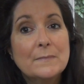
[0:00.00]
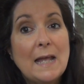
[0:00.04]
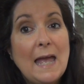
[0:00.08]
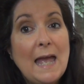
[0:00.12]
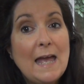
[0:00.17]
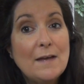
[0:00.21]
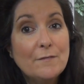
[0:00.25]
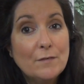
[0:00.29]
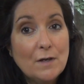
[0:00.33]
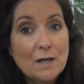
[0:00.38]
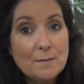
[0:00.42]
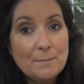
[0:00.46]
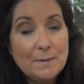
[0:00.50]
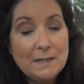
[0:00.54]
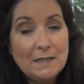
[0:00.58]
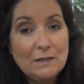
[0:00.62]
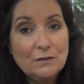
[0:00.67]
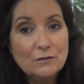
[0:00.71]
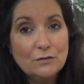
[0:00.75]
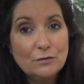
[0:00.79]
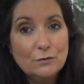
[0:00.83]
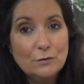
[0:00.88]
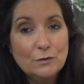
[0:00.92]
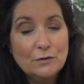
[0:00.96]
Have I
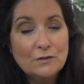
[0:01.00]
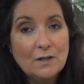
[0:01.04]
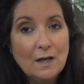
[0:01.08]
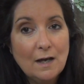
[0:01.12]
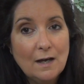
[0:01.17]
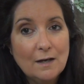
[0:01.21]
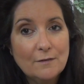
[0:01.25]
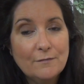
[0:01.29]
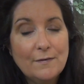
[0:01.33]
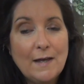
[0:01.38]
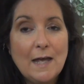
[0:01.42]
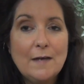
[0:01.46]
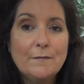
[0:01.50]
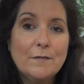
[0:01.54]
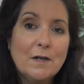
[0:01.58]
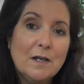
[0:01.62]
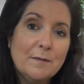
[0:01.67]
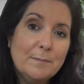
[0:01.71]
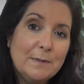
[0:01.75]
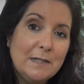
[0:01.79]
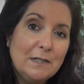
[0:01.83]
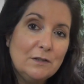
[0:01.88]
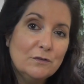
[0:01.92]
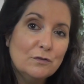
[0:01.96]
been too tough? Have
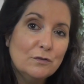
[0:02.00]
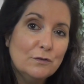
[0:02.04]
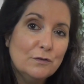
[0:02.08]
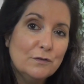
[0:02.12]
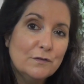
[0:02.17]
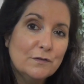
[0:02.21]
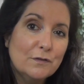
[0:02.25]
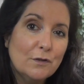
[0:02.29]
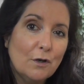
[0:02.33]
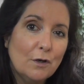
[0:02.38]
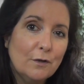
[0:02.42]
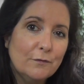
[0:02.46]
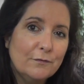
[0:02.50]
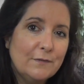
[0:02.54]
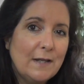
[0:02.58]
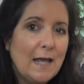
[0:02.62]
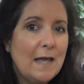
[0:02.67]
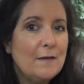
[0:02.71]
I been too soft?